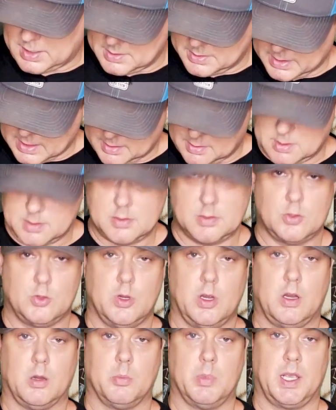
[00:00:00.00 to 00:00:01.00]
It's got this
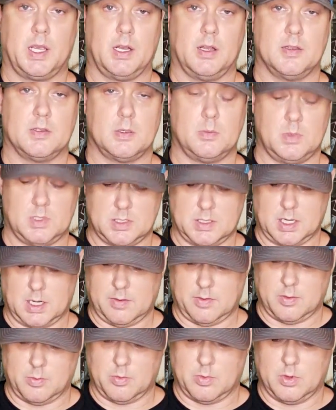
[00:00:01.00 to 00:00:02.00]
trigger mechanism instead
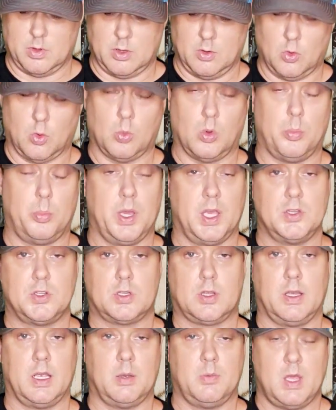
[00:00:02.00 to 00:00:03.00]
of the normal
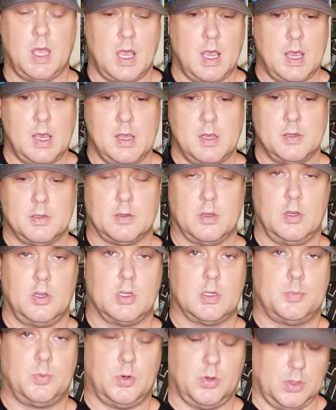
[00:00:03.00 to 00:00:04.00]
pinch clamp, so
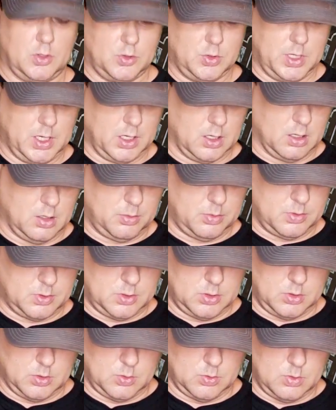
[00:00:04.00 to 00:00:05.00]
you just pull the trigger
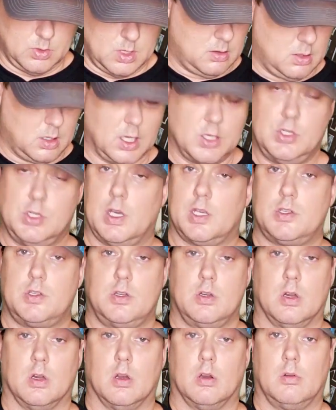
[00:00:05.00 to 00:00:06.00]
to
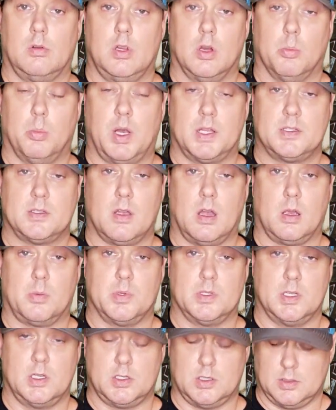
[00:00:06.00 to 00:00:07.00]
adjust your
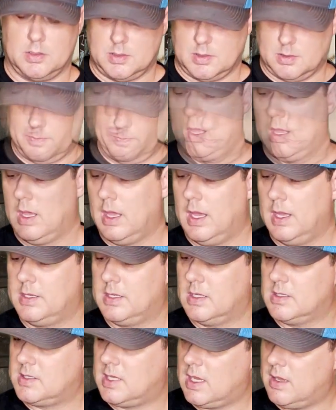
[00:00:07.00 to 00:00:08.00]
buttstock positions. It
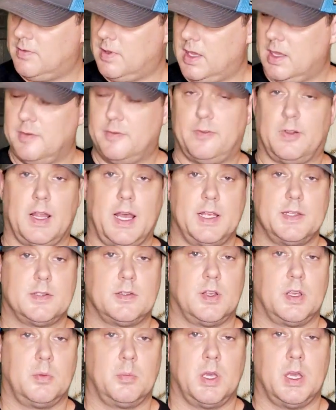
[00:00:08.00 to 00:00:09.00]
does have a flat
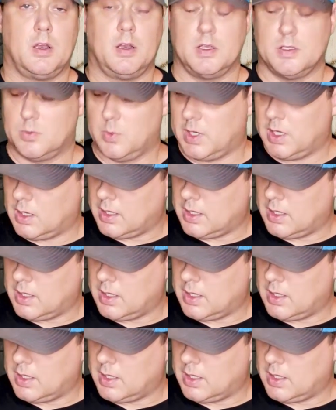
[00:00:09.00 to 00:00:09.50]
sling mount as well